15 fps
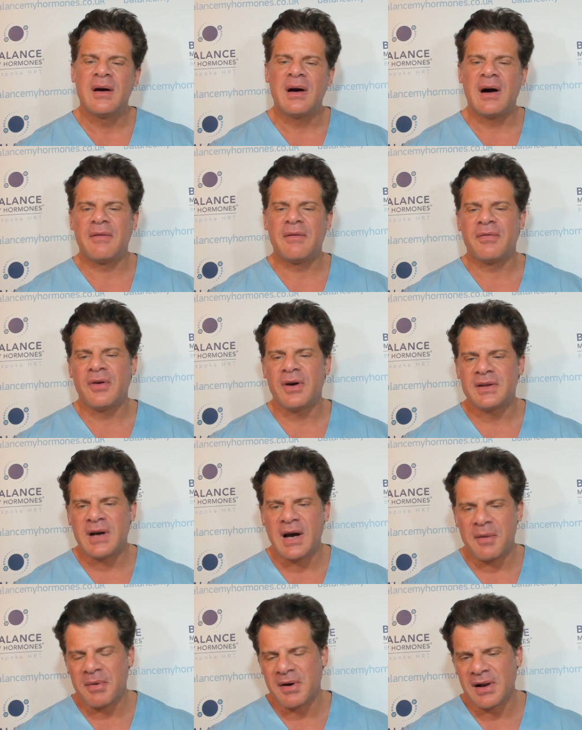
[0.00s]
avoid
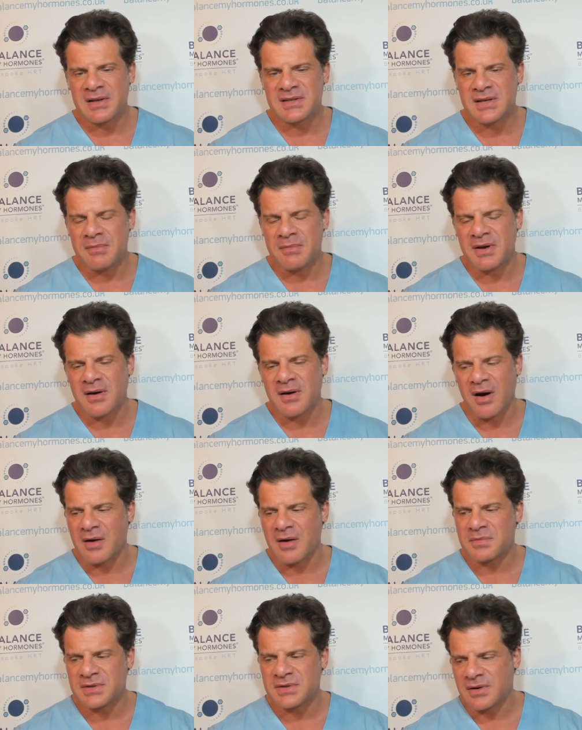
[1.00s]
hyperglycemic carbs, you